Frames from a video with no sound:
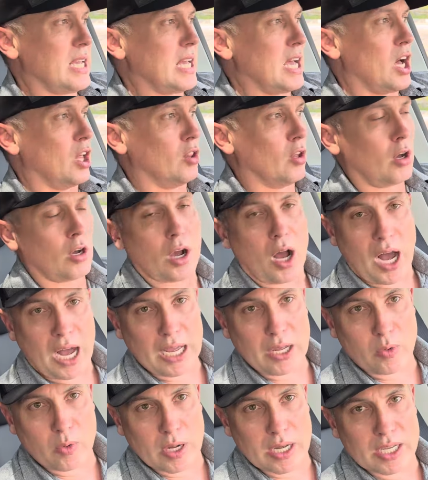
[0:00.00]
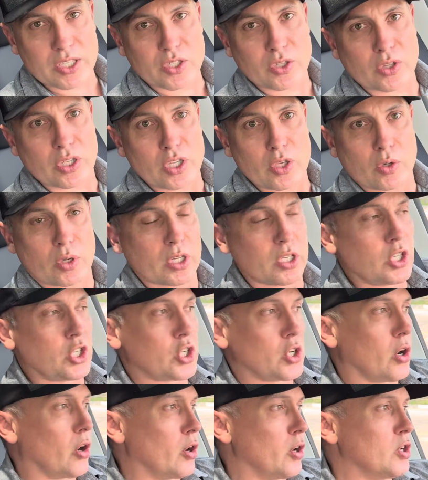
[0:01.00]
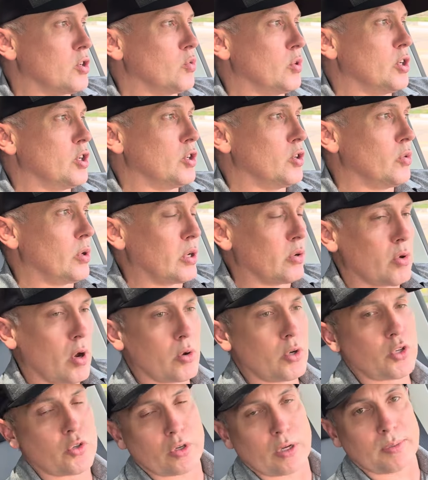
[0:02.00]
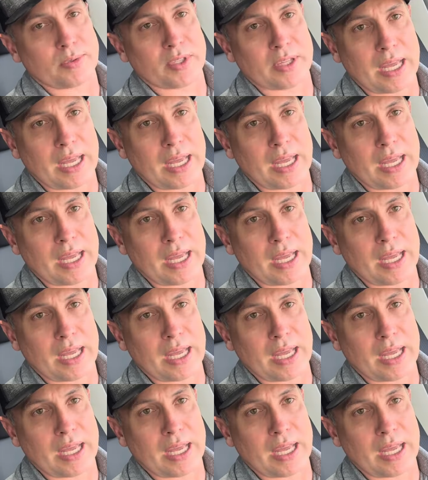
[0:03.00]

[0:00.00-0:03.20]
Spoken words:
along highways so that you could charge when you're doing road trips,